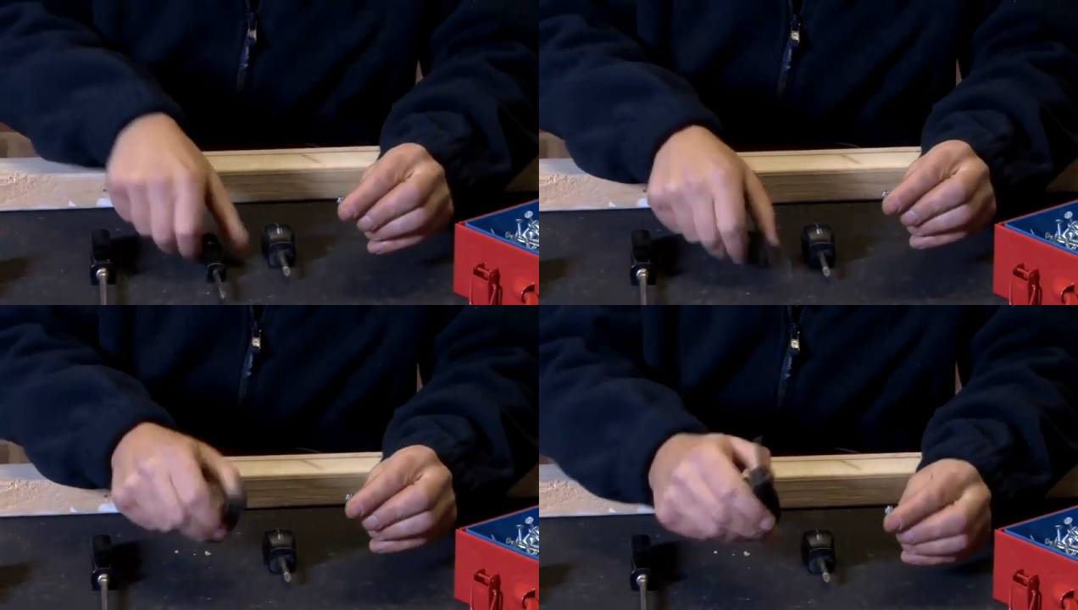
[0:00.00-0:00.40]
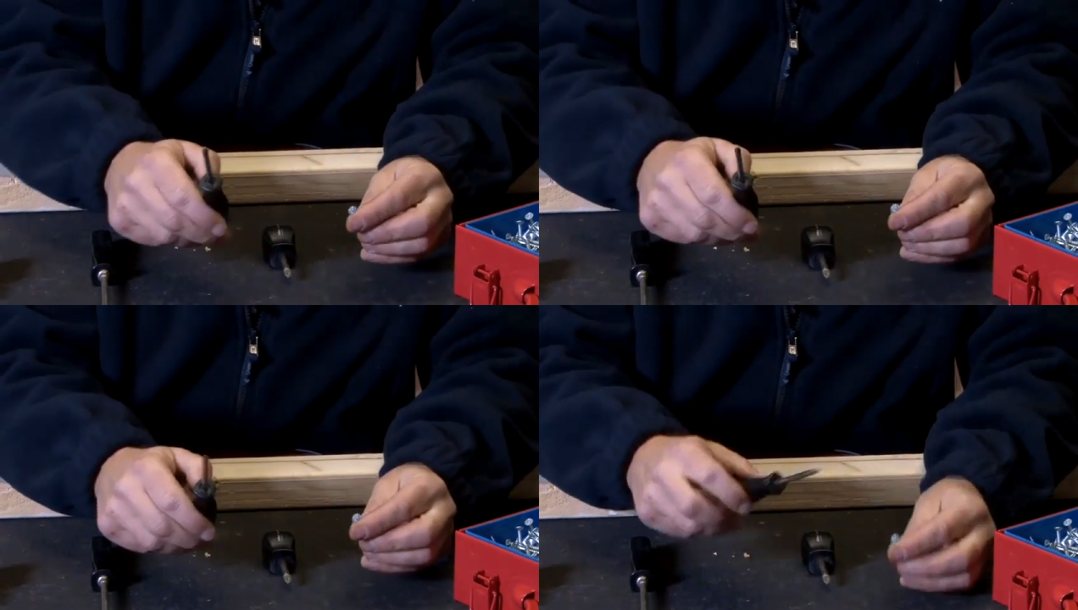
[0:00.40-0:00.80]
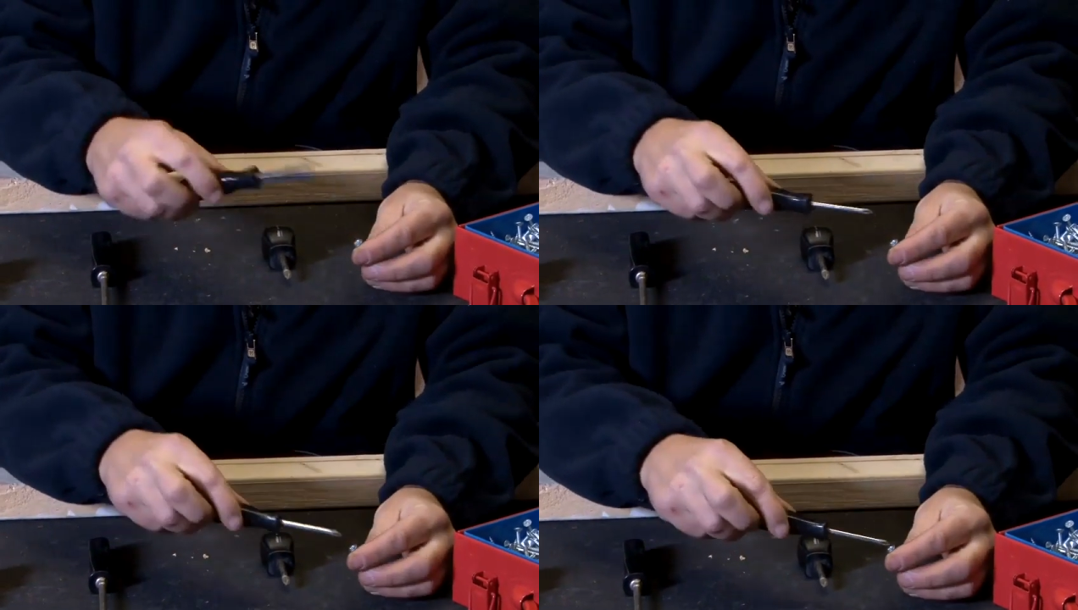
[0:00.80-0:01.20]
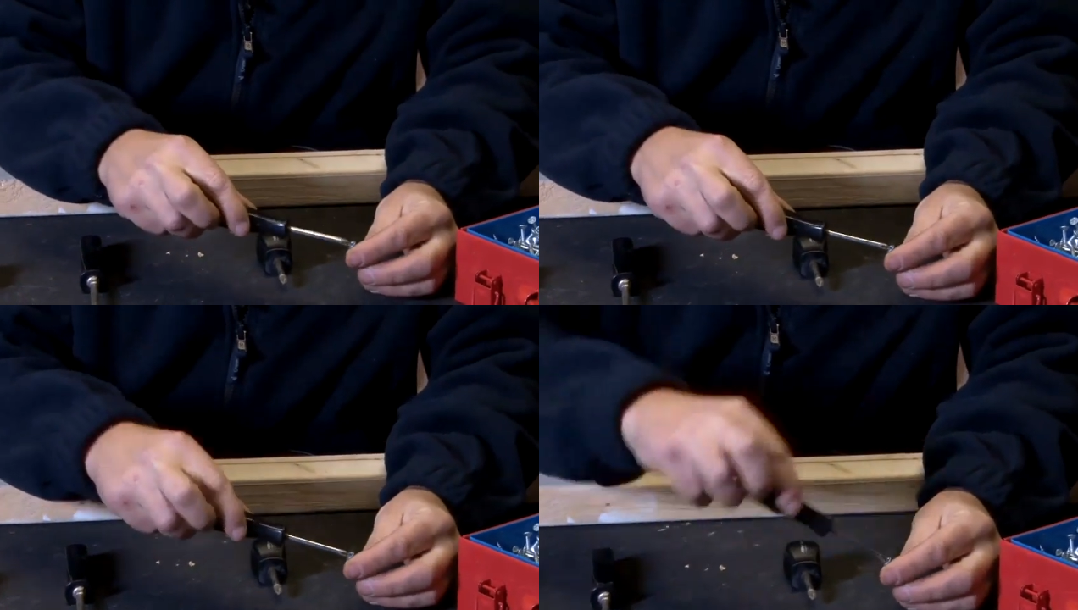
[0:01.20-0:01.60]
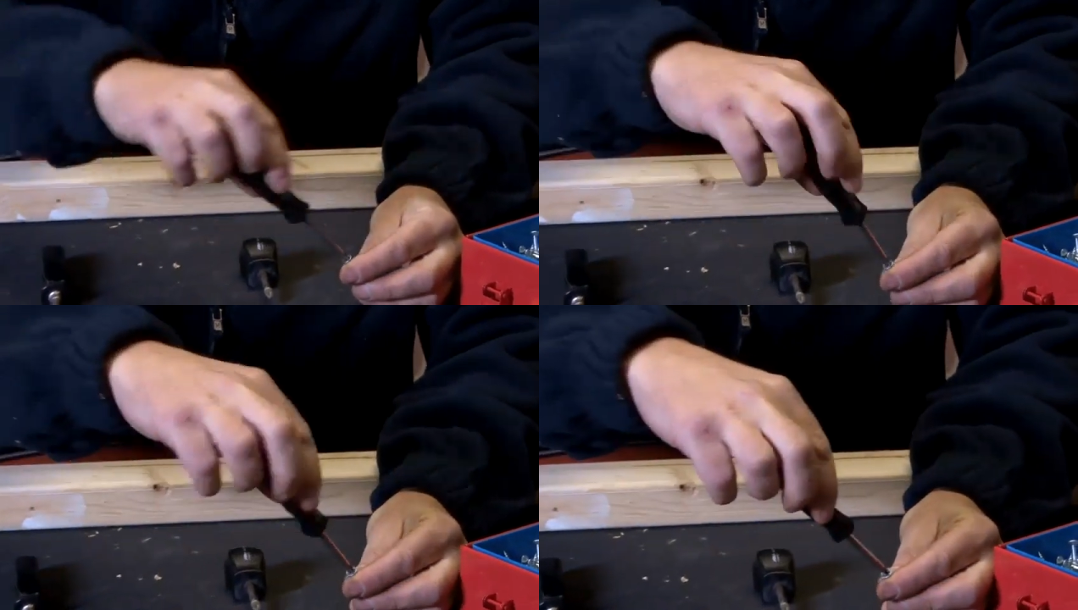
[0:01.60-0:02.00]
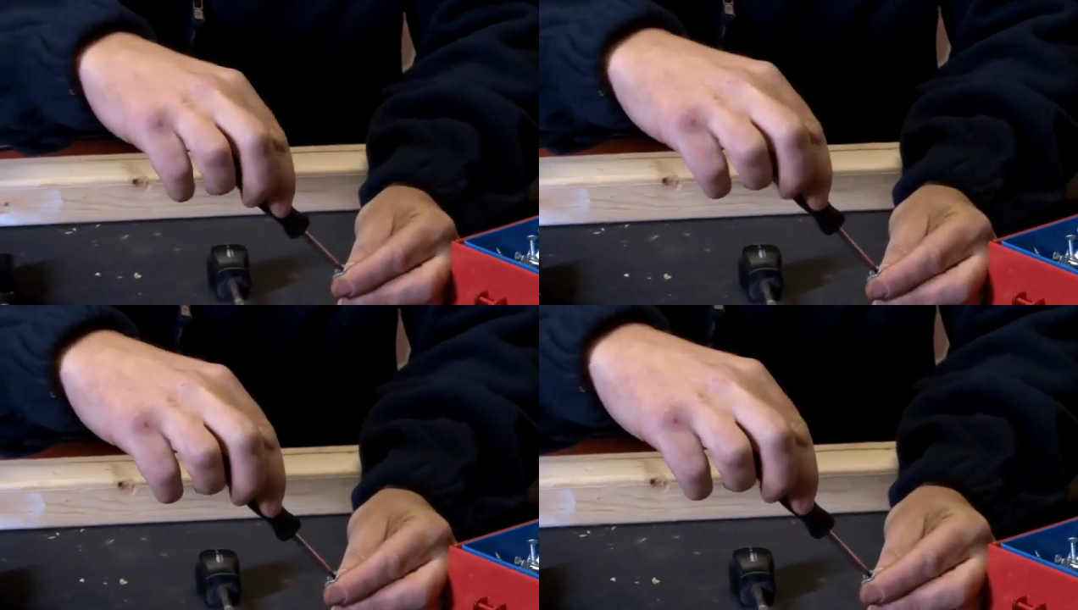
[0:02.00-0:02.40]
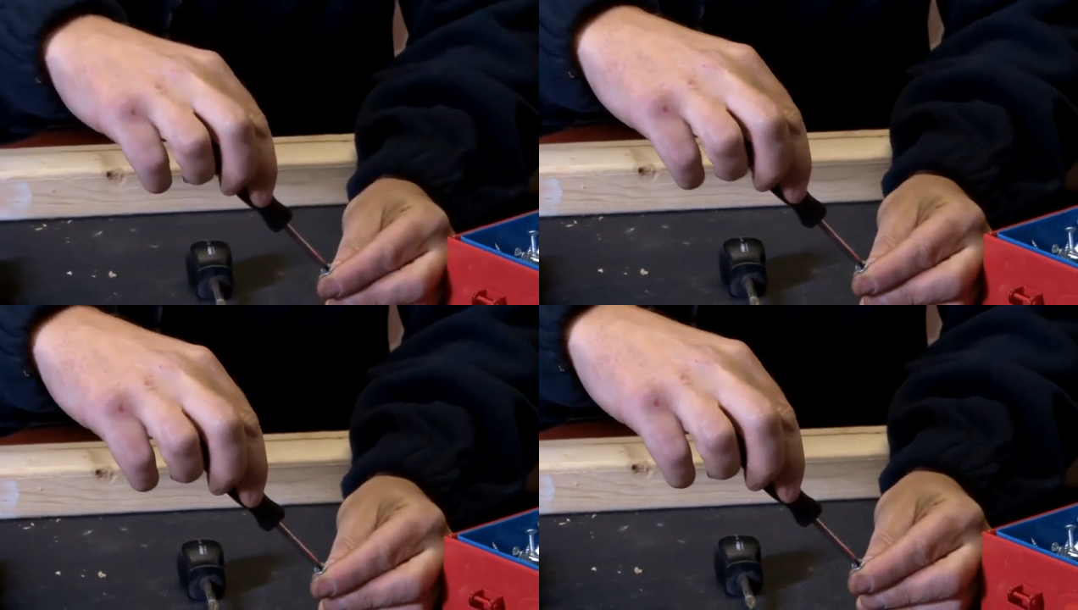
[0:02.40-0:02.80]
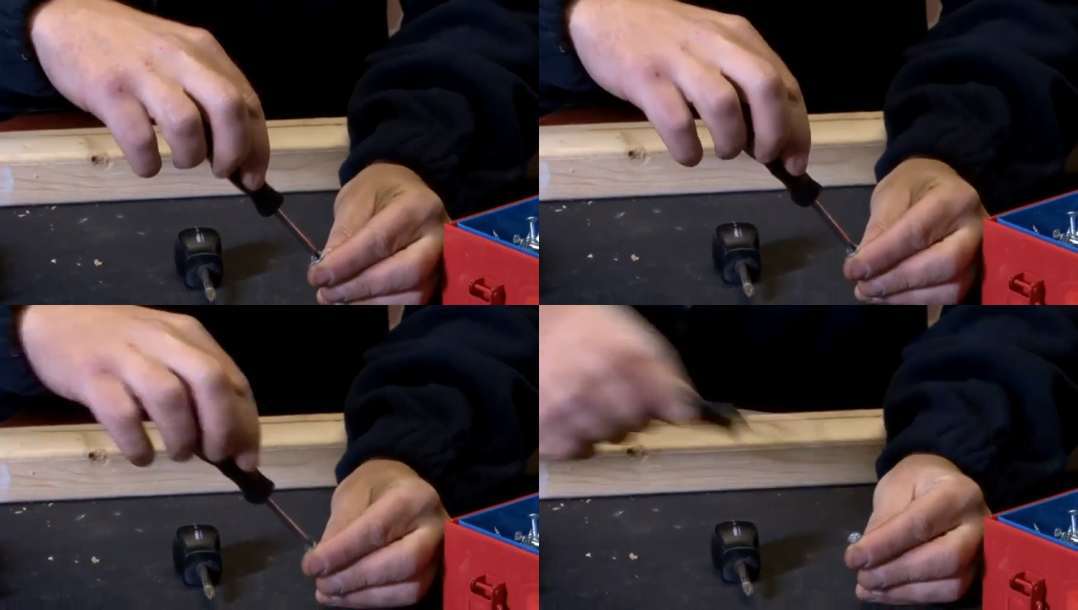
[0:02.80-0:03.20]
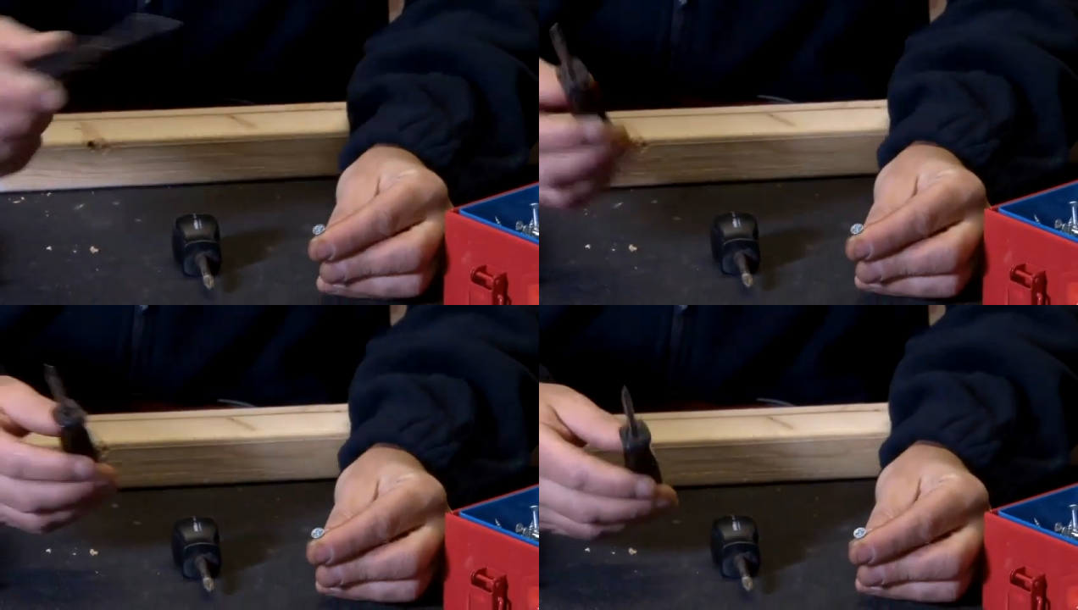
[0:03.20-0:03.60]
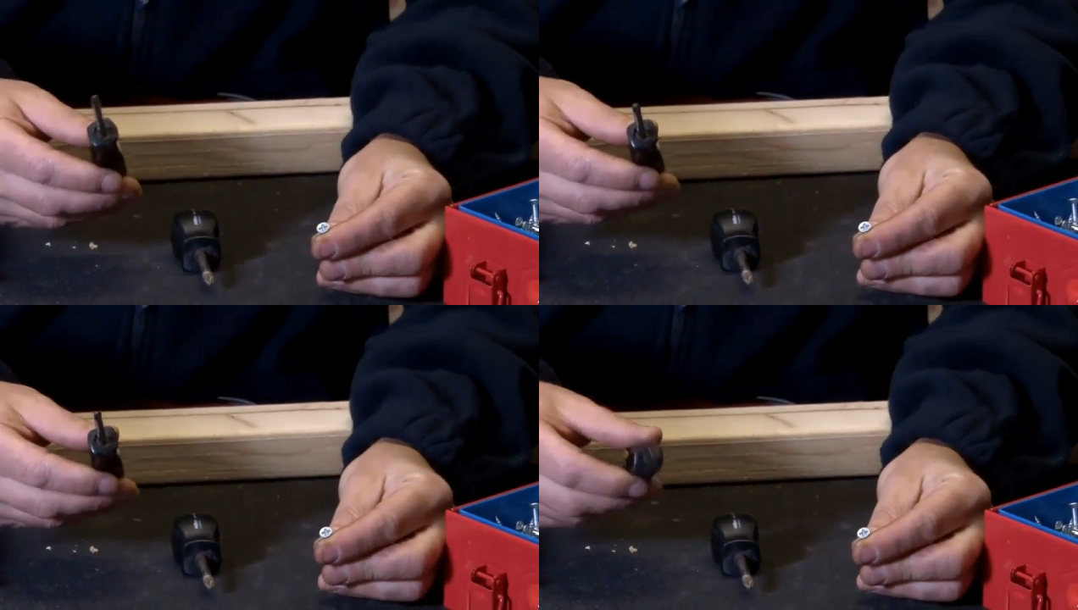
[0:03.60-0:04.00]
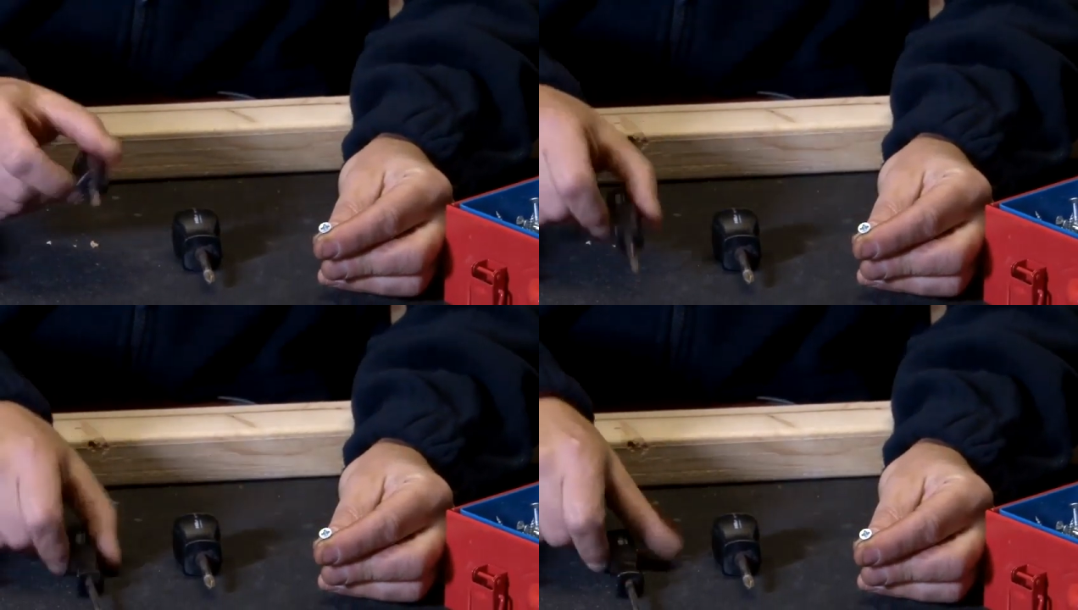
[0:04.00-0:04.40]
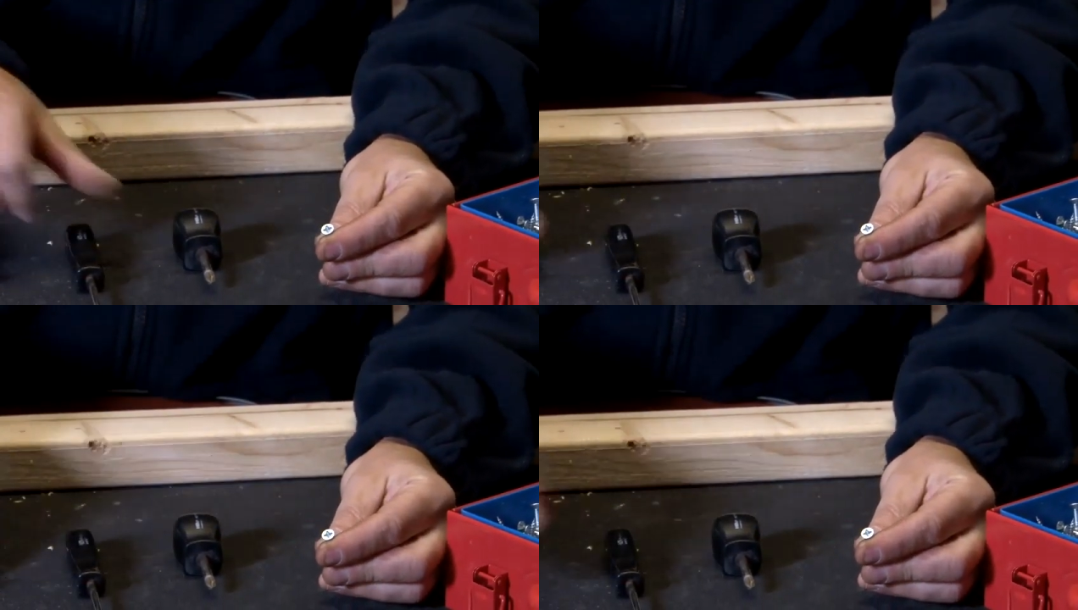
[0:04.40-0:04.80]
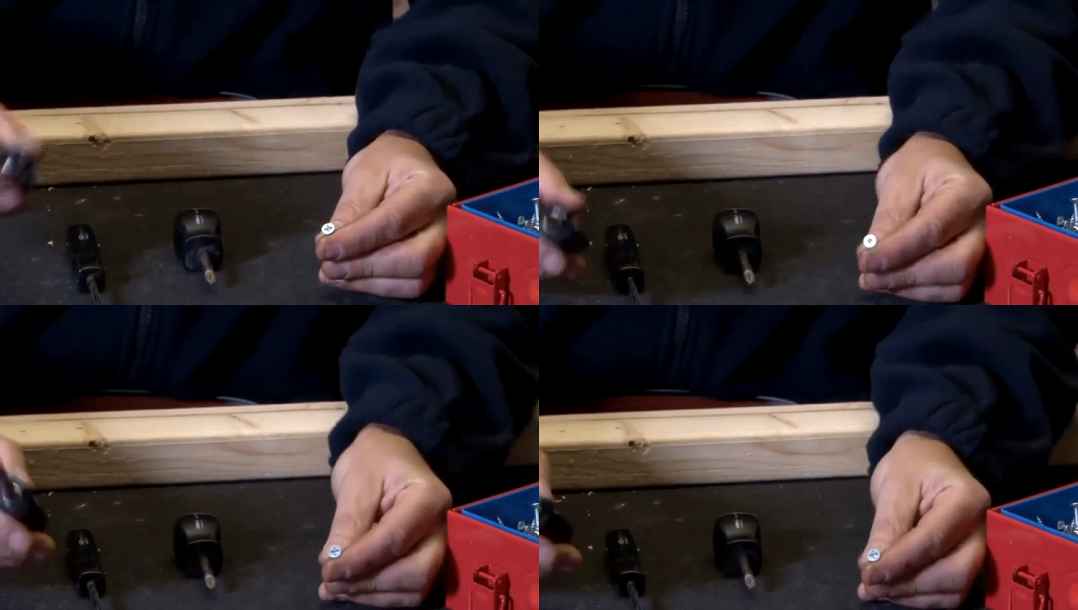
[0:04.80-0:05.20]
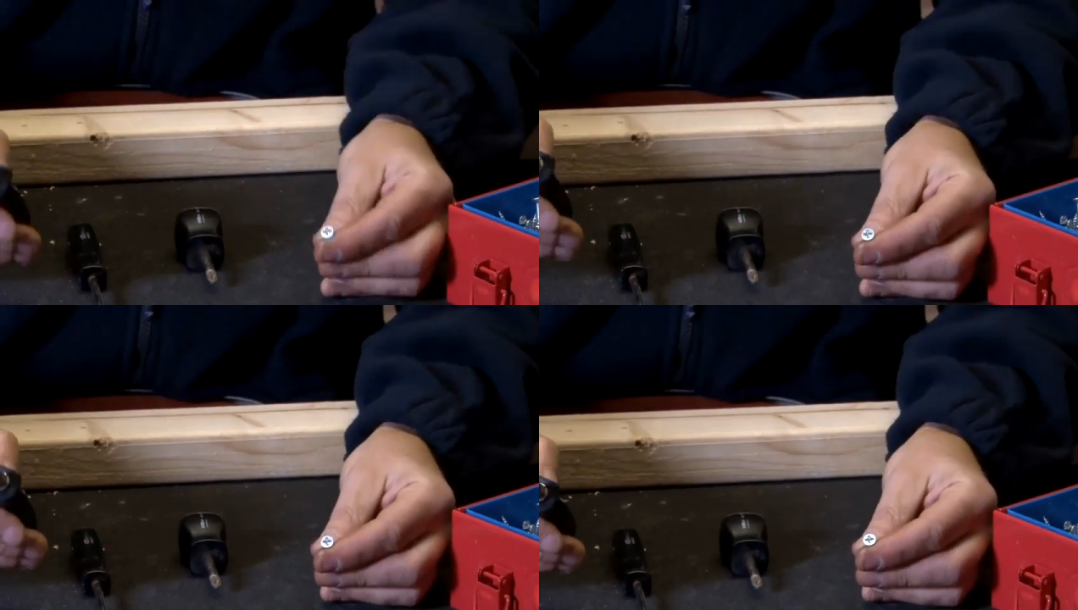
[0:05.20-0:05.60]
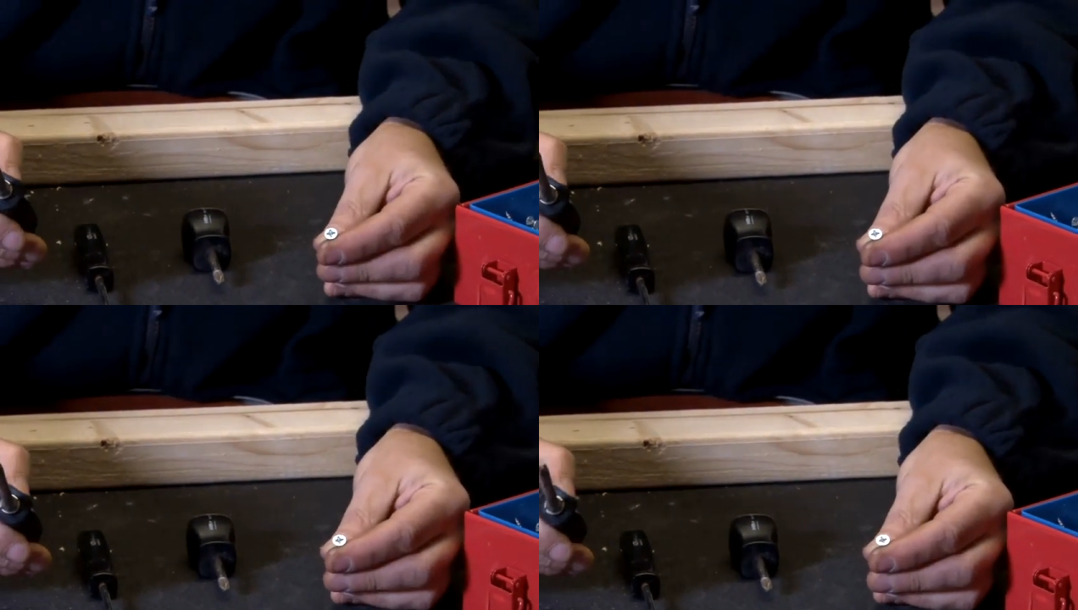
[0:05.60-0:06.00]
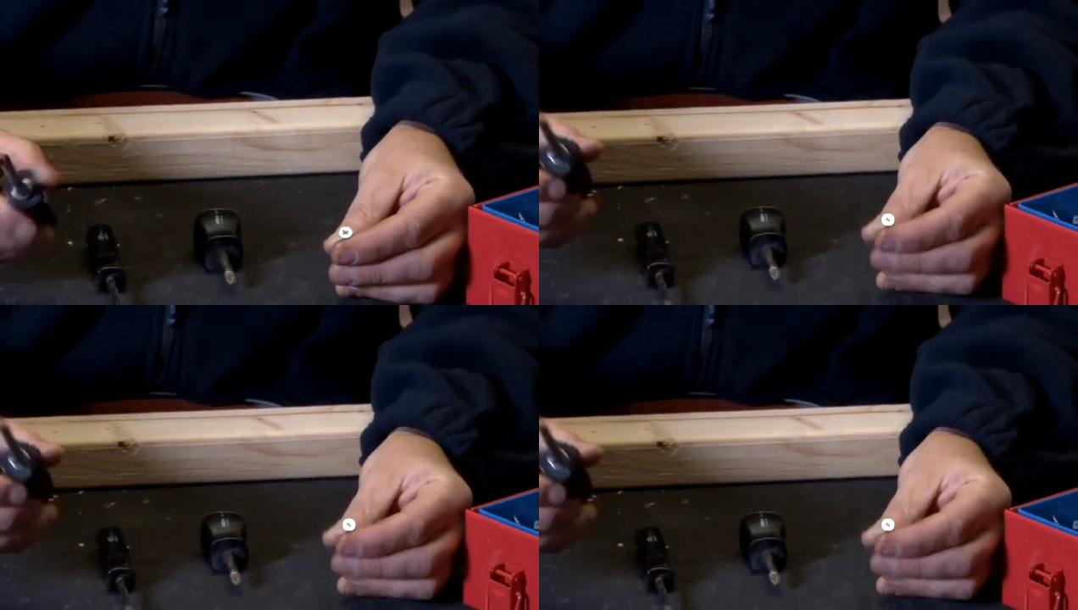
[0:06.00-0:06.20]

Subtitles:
(no speaker visible)